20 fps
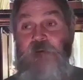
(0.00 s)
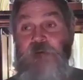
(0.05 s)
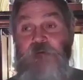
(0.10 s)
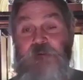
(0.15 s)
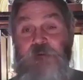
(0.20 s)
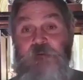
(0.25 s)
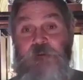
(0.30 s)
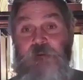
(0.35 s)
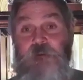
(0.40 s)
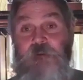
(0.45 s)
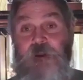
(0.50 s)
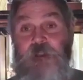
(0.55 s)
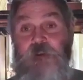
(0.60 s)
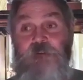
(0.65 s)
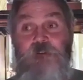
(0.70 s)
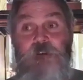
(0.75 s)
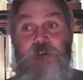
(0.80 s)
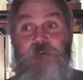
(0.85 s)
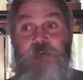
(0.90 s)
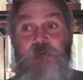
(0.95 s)
why, why
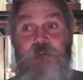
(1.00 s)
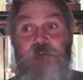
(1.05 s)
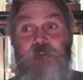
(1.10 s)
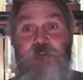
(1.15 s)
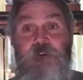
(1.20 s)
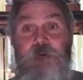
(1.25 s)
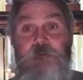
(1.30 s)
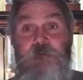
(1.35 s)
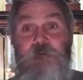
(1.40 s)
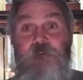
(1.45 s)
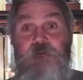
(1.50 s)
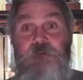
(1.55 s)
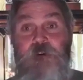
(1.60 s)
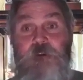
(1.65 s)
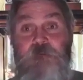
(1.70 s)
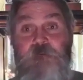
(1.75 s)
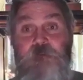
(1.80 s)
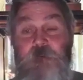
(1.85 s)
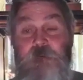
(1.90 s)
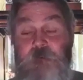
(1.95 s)
don't you why don't you have a
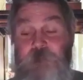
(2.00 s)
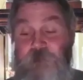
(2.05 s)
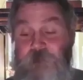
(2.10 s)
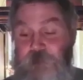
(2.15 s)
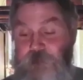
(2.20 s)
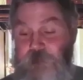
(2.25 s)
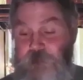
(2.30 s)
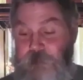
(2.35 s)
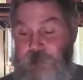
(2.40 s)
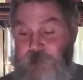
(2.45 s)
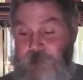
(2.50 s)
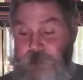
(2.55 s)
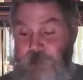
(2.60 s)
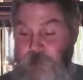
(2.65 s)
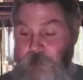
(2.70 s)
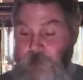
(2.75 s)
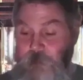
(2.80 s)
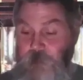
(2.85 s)
description of all four?